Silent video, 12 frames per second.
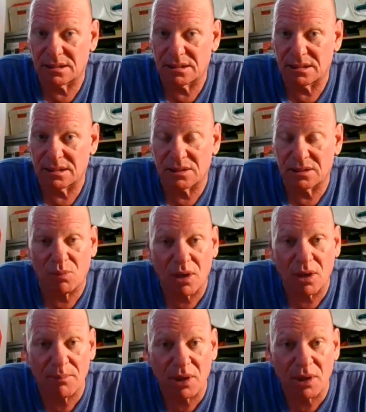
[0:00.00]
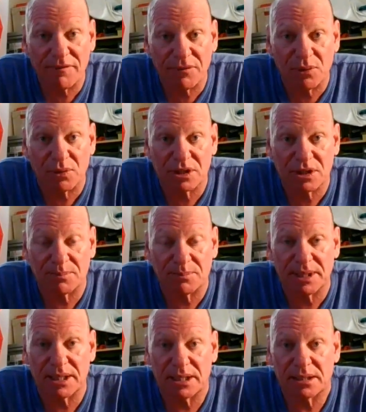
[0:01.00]
So why am I forced to be
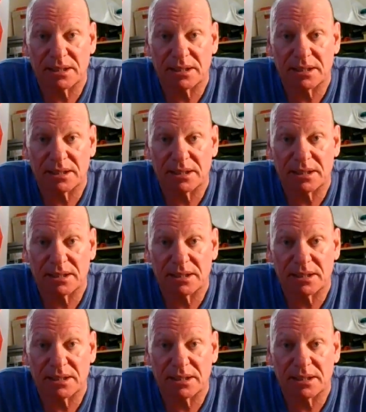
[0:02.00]
here?